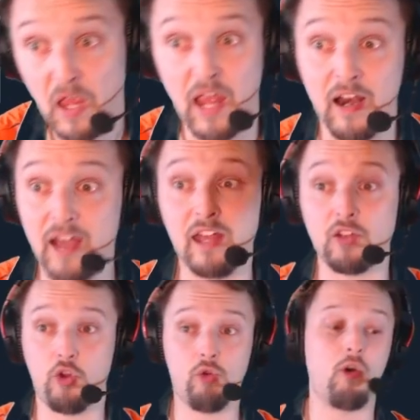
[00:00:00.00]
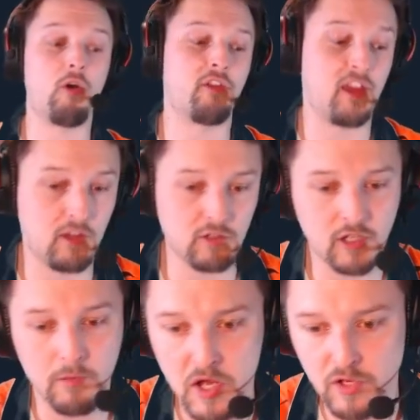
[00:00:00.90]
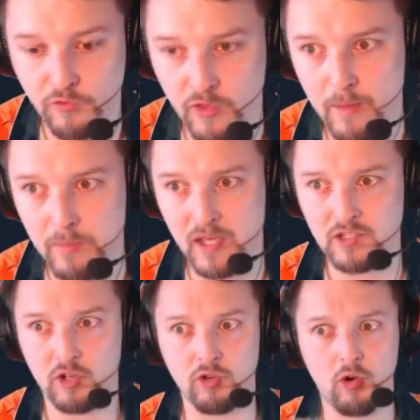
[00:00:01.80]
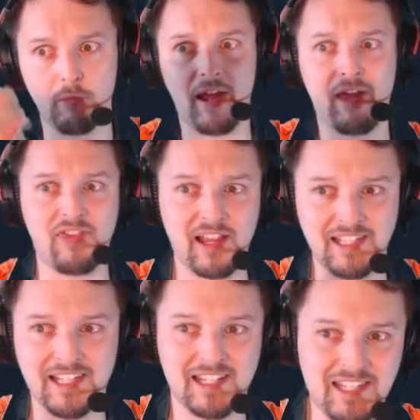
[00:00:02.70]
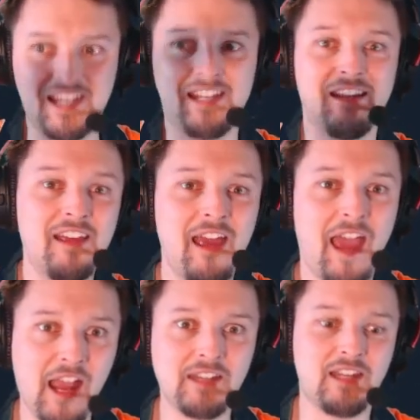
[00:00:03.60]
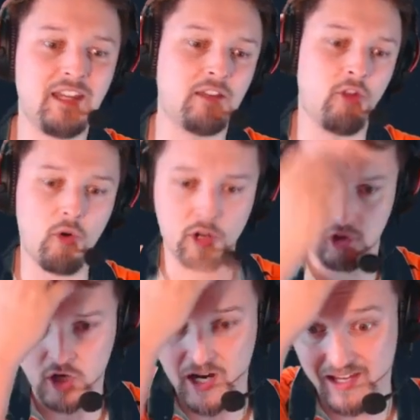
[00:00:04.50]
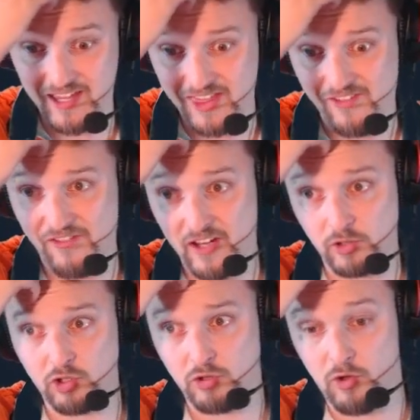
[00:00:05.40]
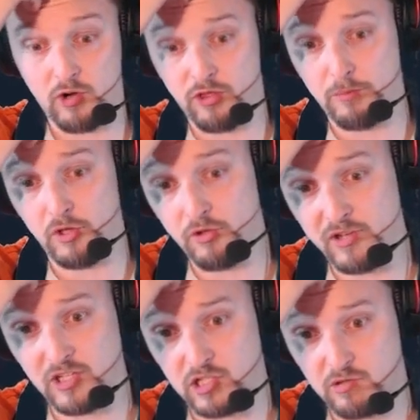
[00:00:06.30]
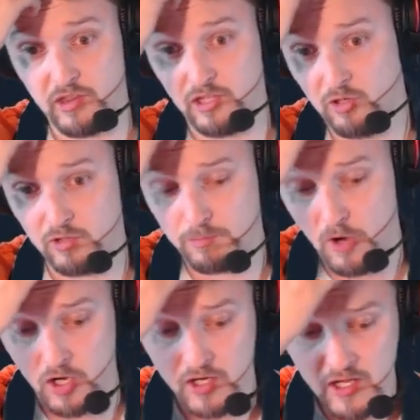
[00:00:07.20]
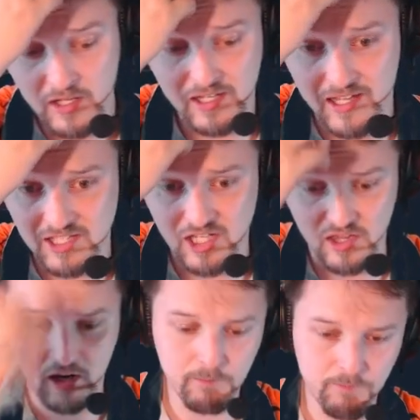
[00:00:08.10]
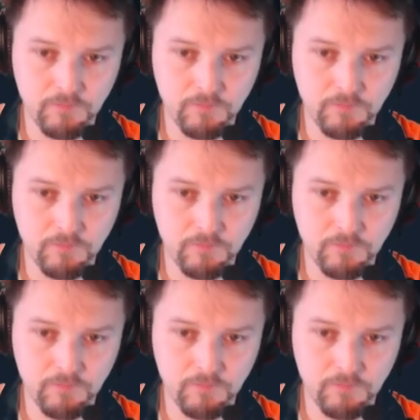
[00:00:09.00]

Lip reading: And I get 2 lore. Thank you so much for that, because you're normally at that 16, 18 lore trying to get that final 2 lore, and the Baloo can just really do its part to get you there.